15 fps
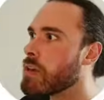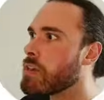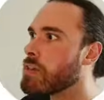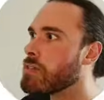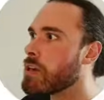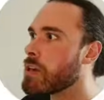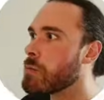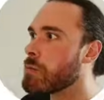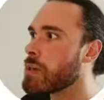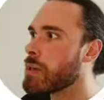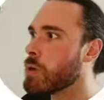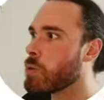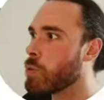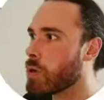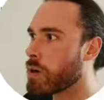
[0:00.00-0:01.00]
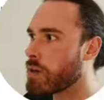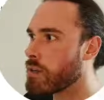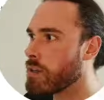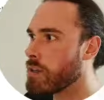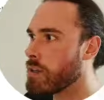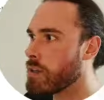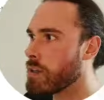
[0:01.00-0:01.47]
tell me where
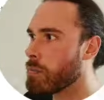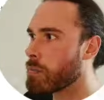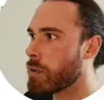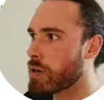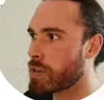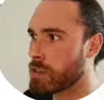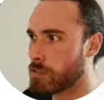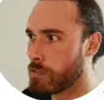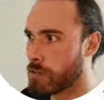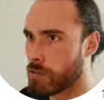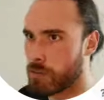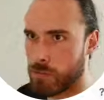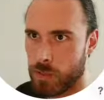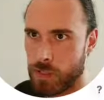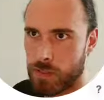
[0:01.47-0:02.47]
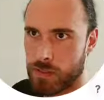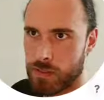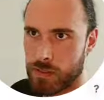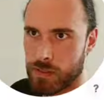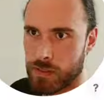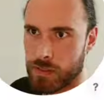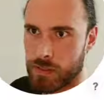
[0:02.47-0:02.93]
the plugins button went,
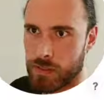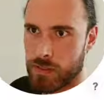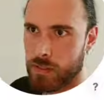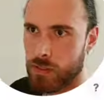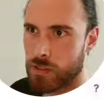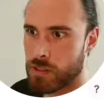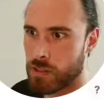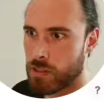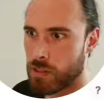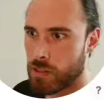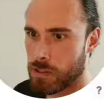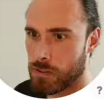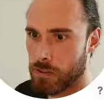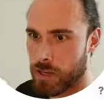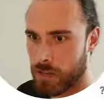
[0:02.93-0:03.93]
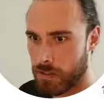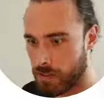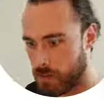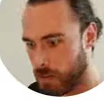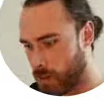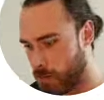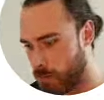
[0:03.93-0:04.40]
or is it just my
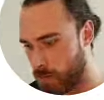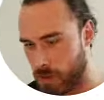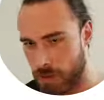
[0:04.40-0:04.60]
theme?